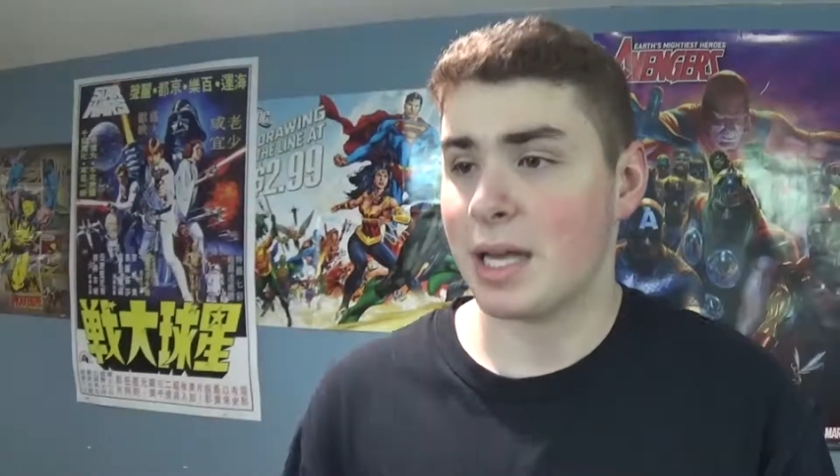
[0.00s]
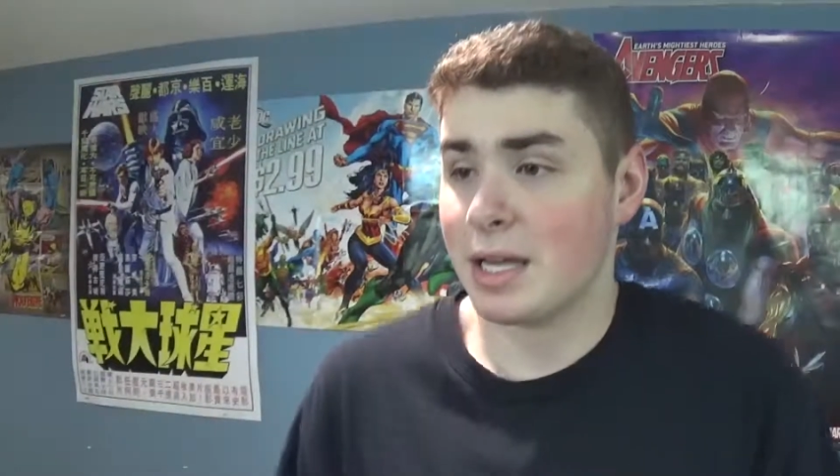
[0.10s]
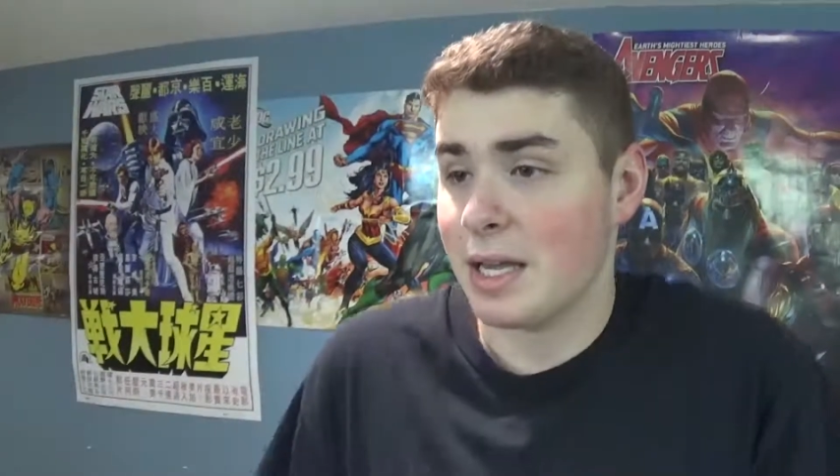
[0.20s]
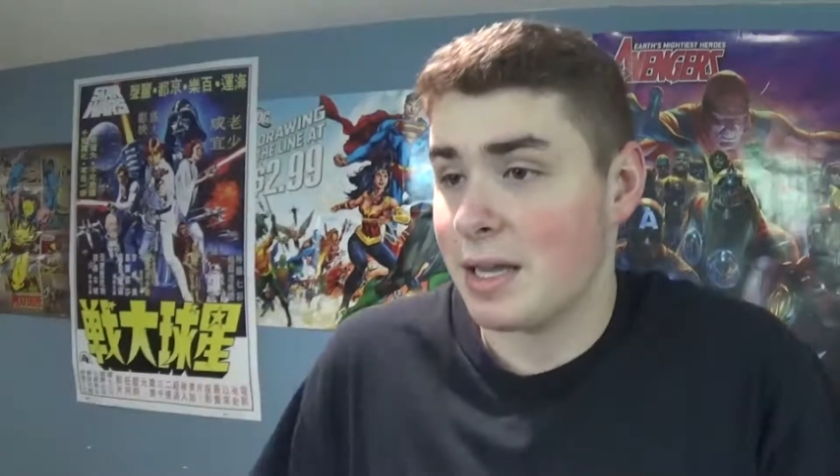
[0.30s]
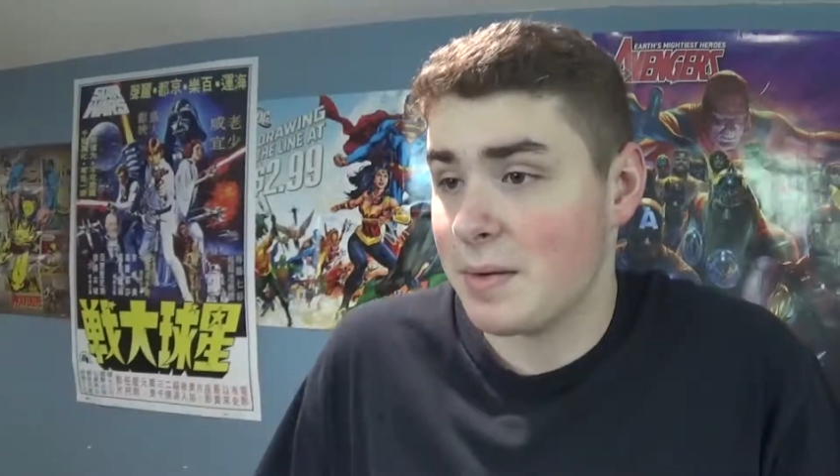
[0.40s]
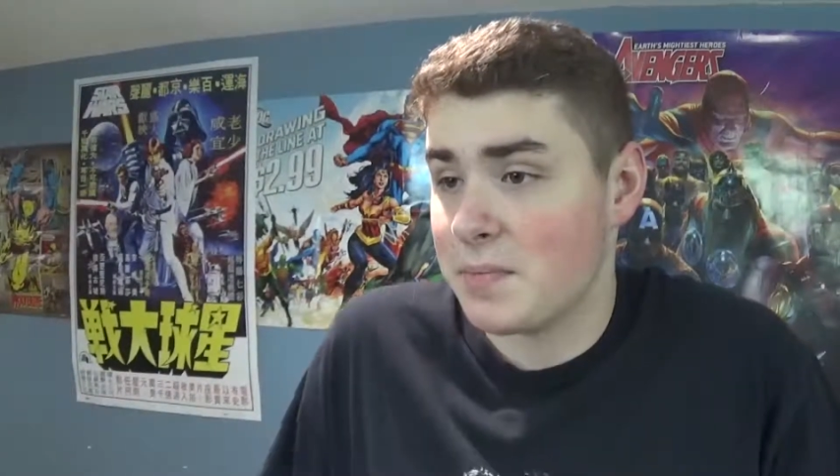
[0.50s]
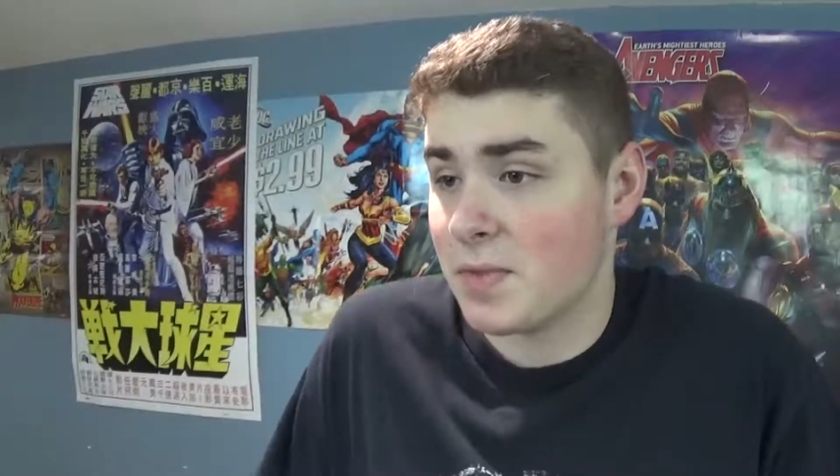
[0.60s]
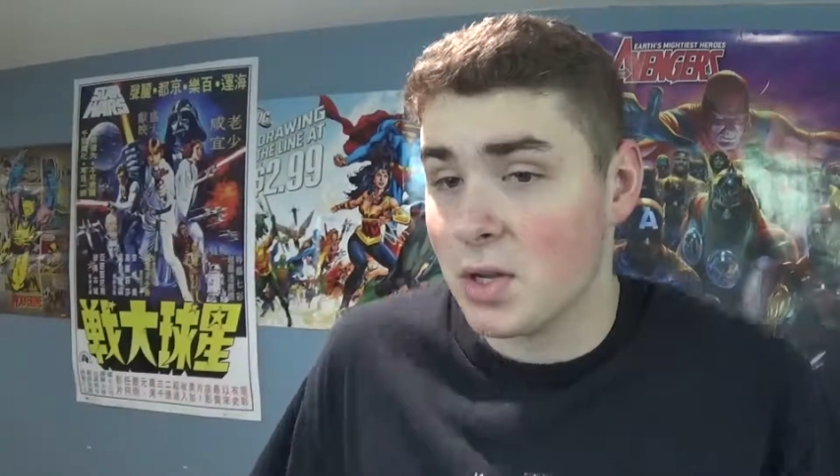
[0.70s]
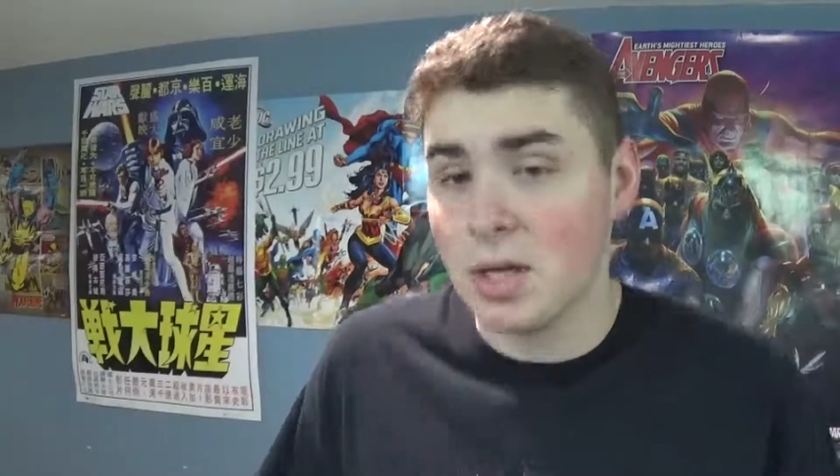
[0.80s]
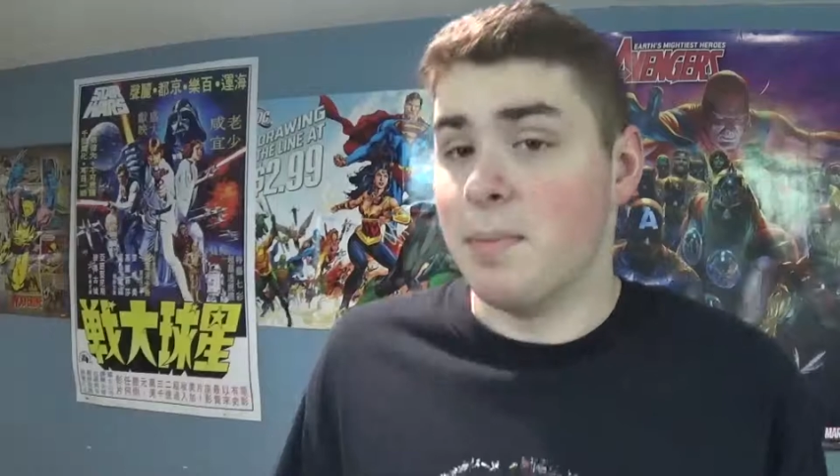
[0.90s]
It
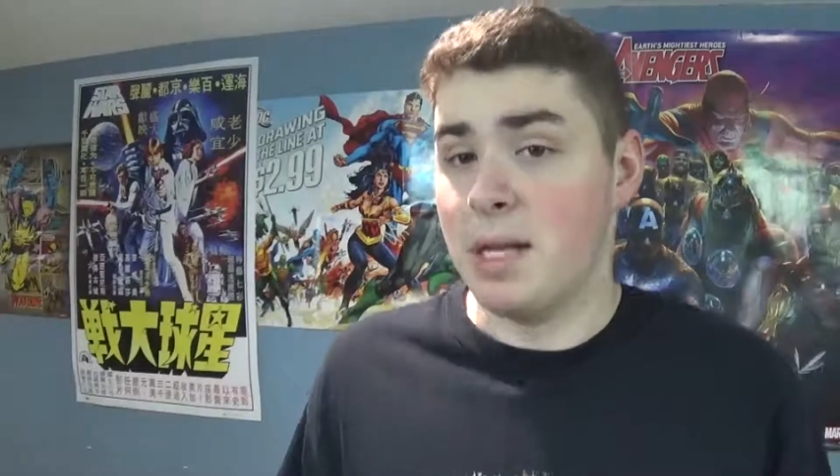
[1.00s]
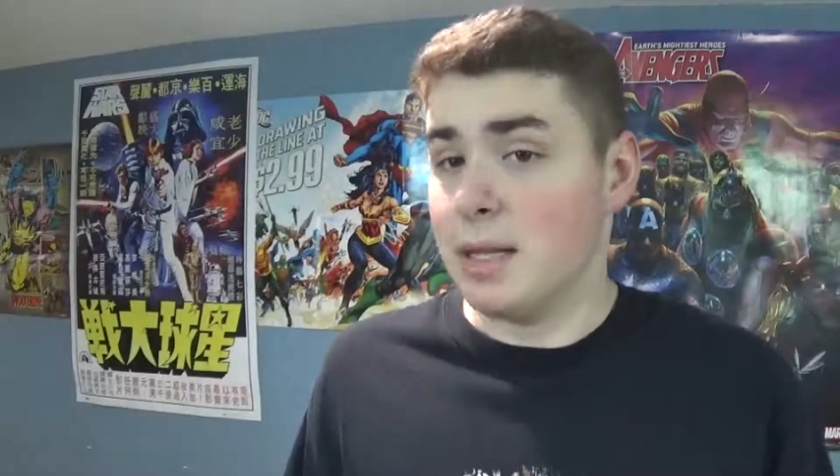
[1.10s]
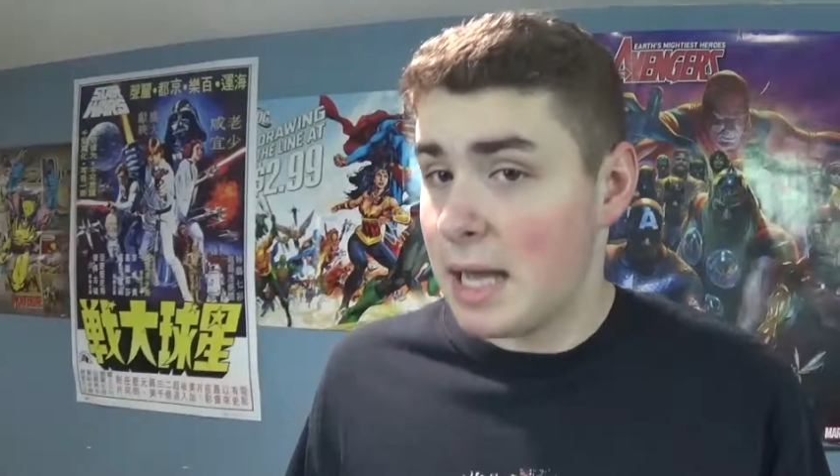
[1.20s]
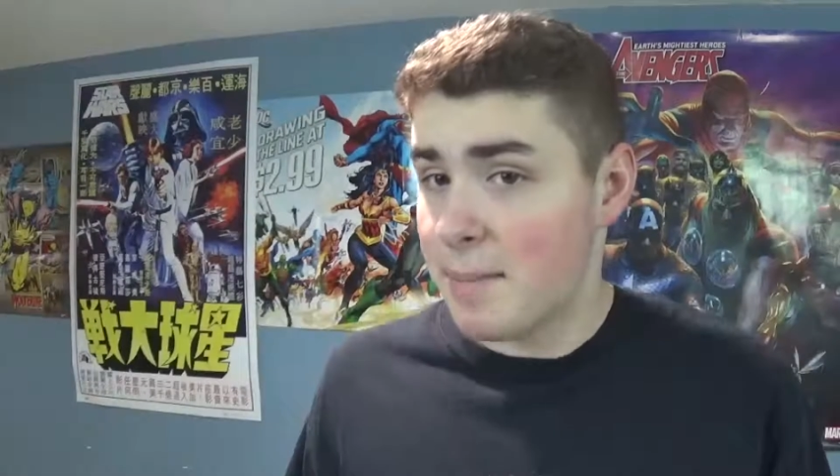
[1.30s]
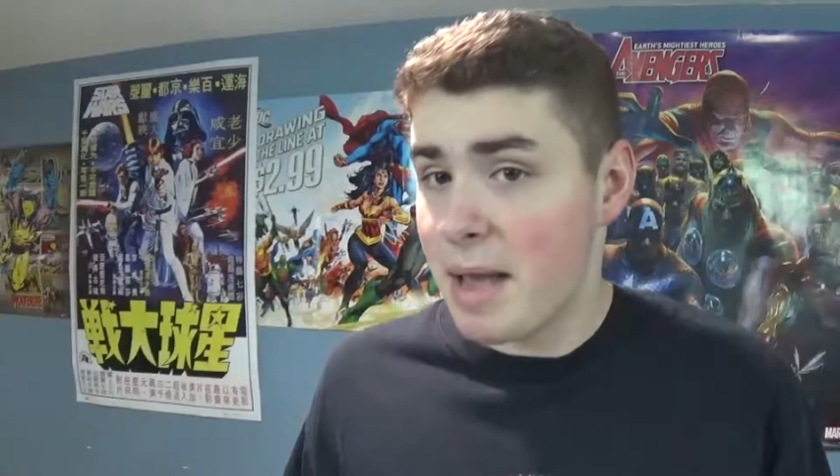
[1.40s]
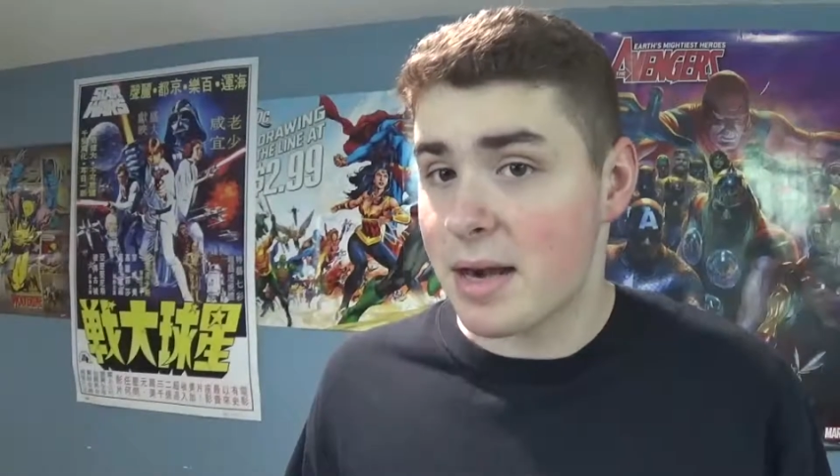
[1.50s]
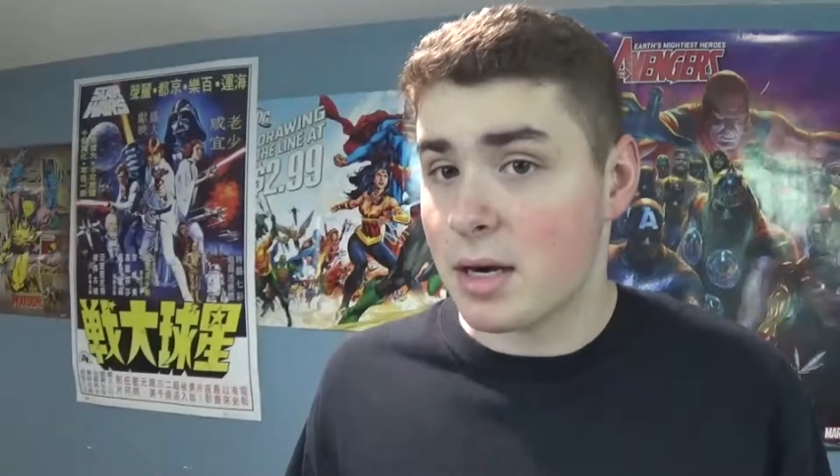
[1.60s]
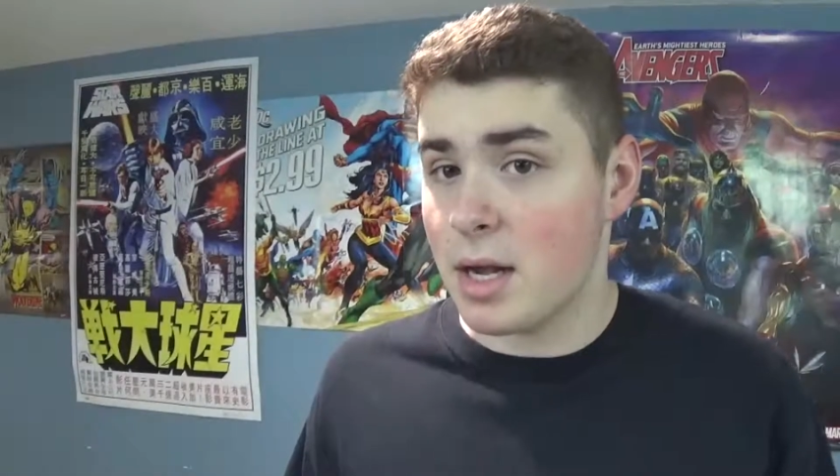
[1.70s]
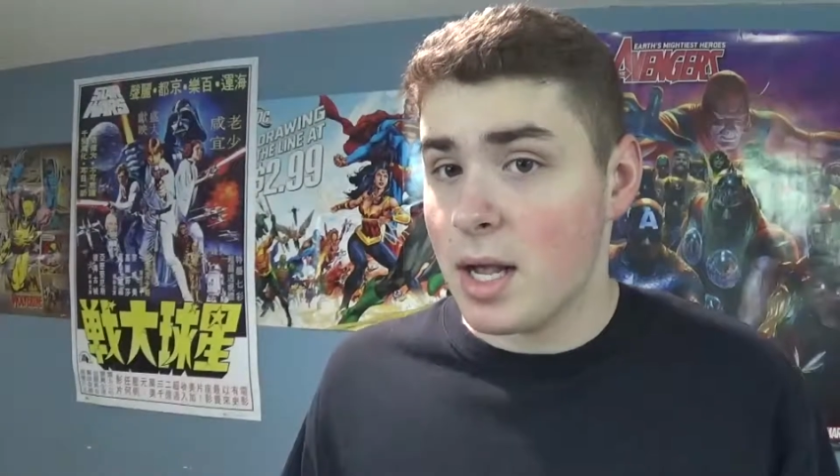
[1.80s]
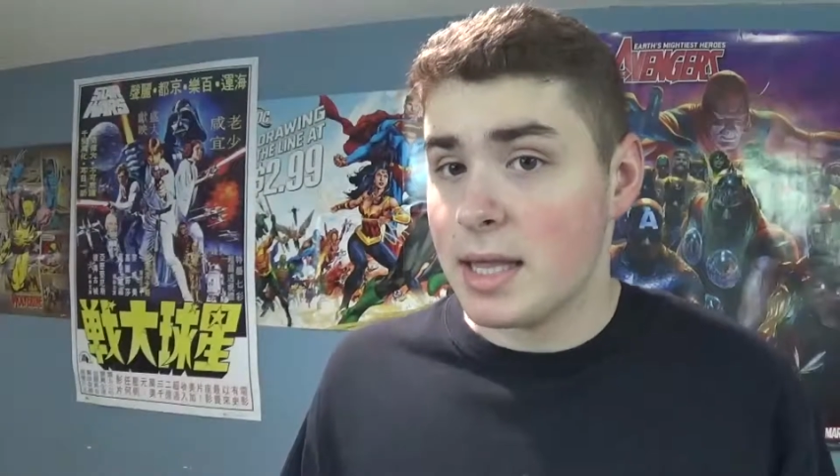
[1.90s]
could have been a lot better.